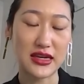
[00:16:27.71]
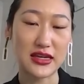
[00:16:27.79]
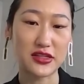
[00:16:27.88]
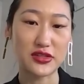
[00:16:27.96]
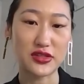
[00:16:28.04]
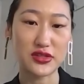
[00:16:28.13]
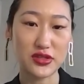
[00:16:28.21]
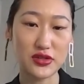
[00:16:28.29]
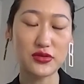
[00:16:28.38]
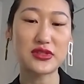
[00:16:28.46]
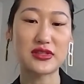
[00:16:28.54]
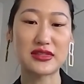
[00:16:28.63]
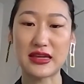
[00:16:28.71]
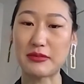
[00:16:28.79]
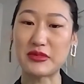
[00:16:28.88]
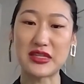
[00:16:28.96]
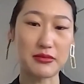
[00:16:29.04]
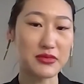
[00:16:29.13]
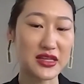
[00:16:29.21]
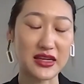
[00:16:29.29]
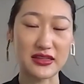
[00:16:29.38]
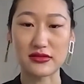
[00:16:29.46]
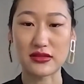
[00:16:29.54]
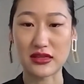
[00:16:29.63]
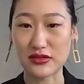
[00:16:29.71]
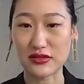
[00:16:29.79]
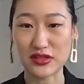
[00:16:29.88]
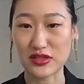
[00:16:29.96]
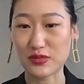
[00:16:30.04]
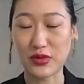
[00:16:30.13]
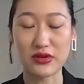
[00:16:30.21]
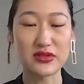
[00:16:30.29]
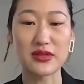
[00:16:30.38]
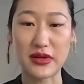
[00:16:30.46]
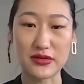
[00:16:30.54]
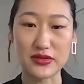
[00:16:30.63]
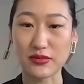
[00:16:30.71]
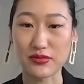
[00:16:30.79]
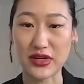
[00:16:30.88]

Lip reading: they just use the same template and they just post about it.